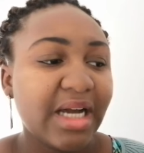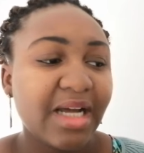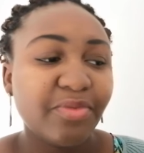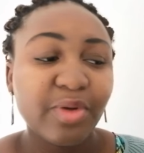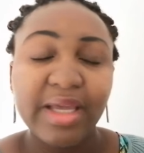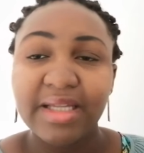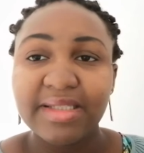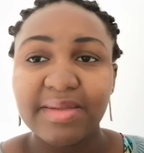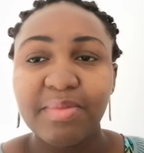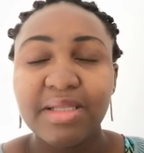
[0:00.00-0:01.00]

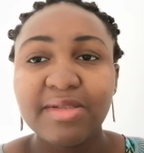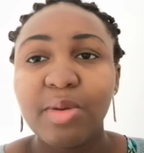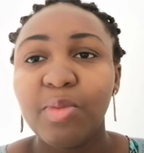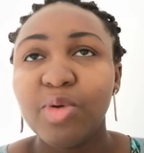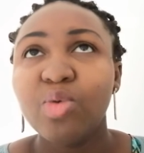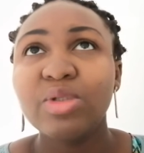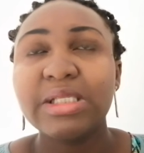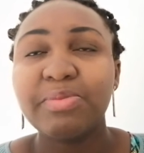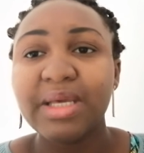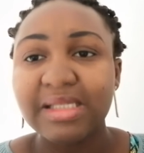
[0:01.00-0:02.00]
Advocate means someone who
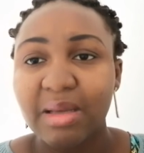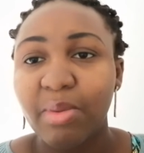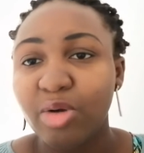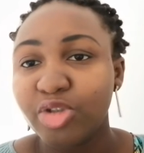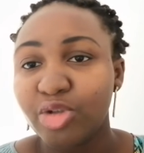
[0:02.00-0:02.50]
speaks about